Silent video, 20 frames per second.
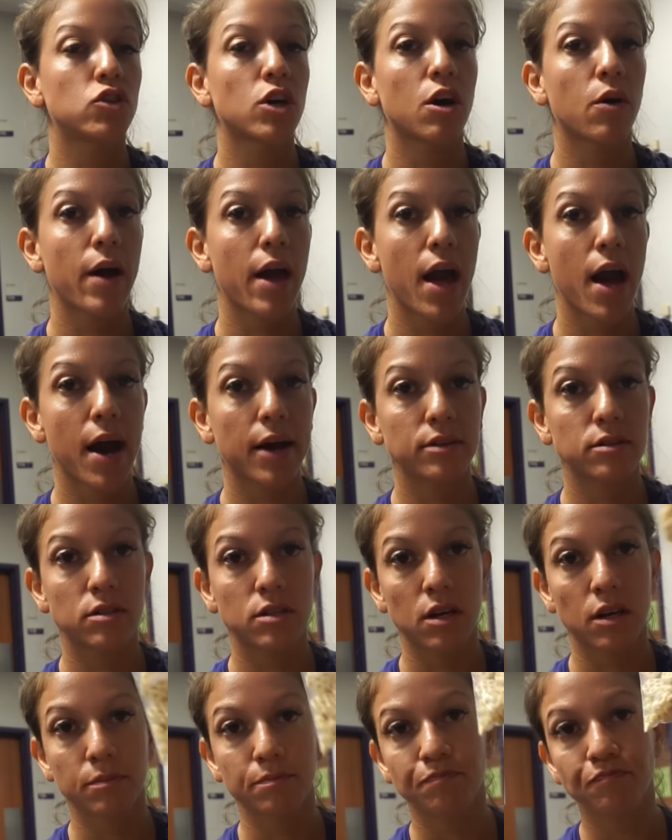So I had
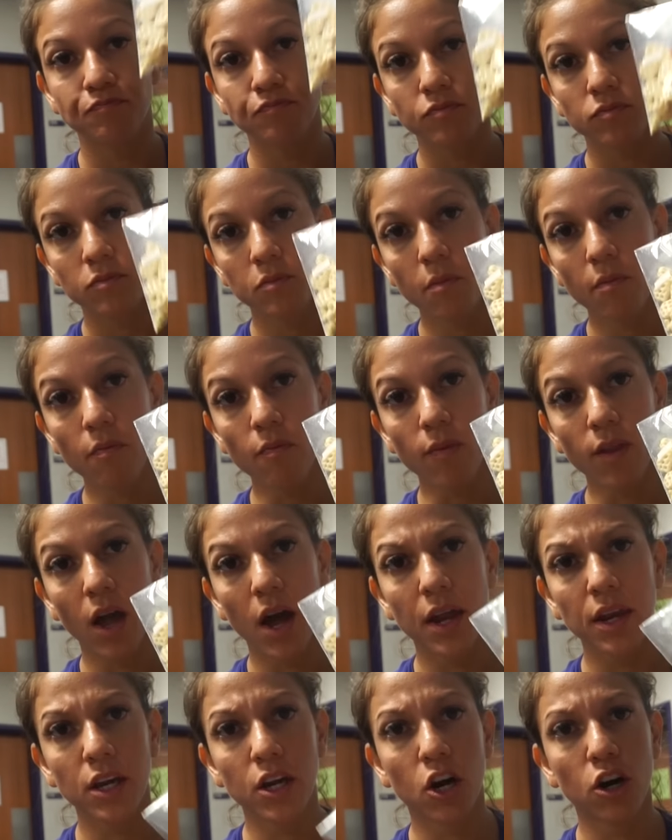some
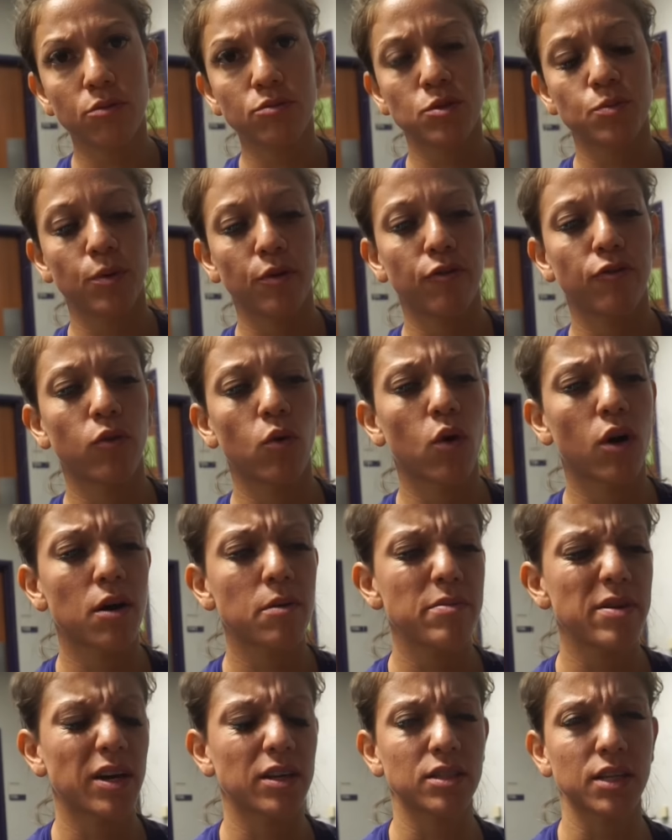honeycombs
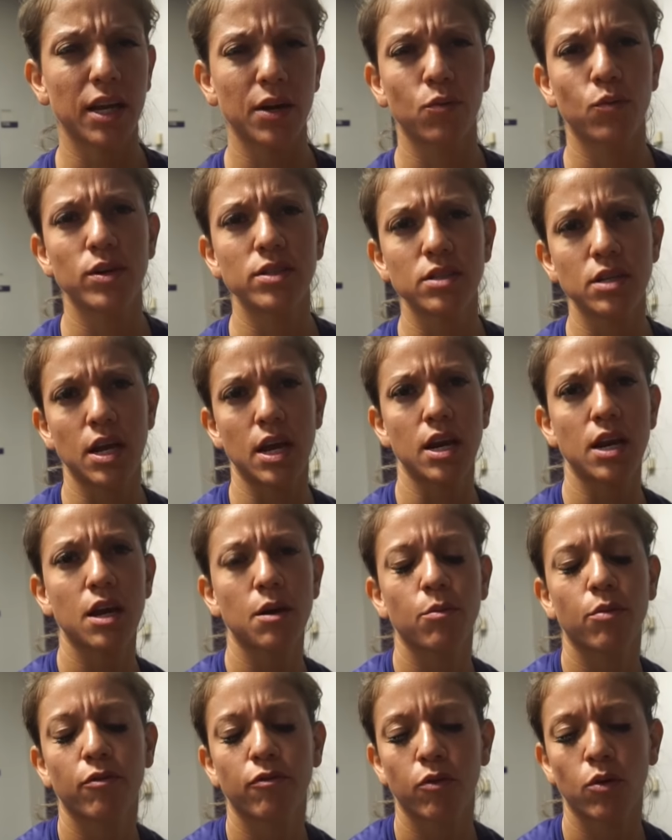before because I wasn't
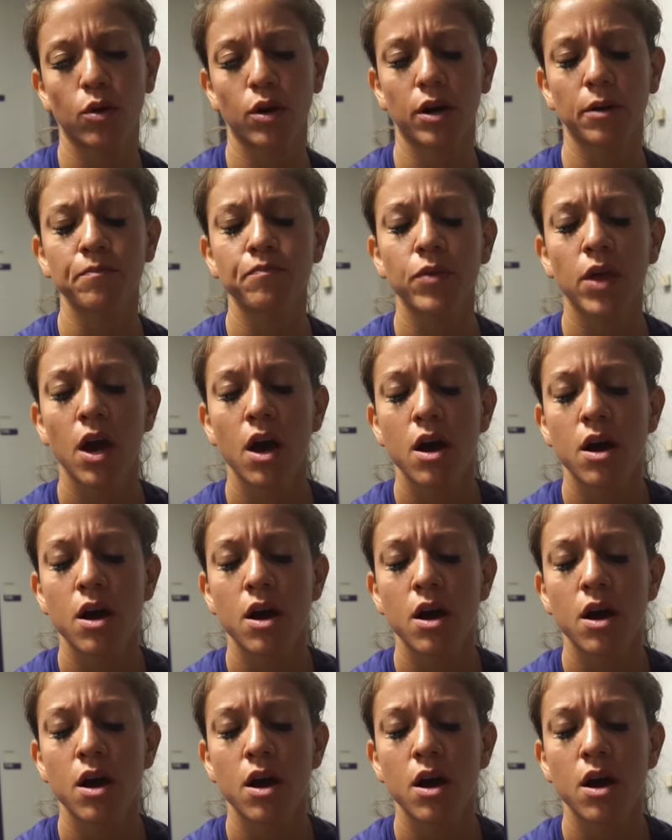eating before